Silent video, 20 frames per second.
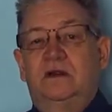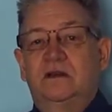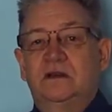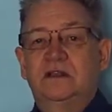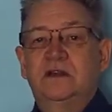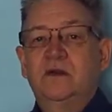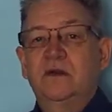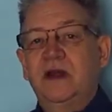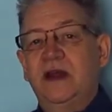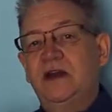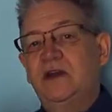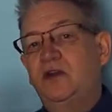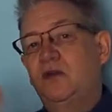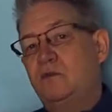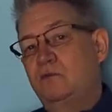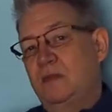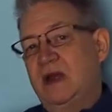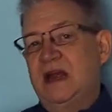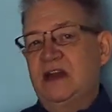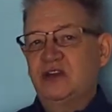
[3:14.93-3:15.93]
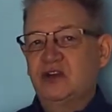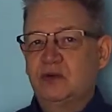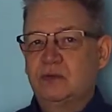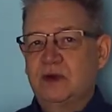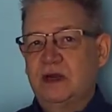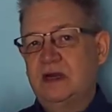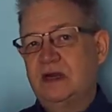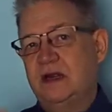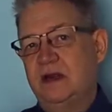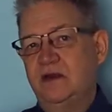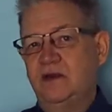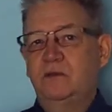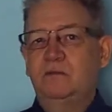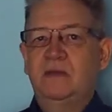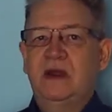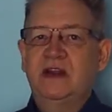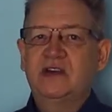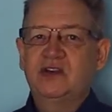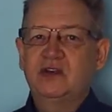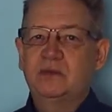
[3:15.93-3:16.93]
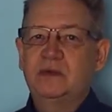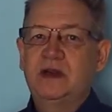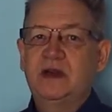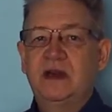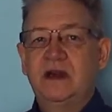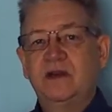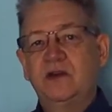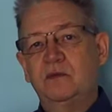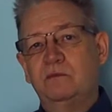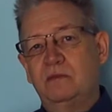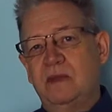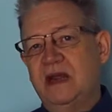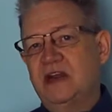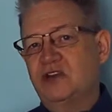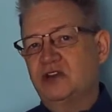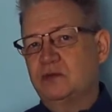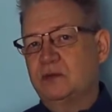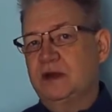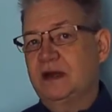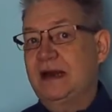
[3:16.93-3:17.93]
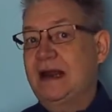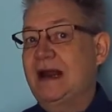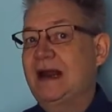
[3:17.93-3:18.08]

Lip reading: So then you measure it, and you measure it, and you measure it,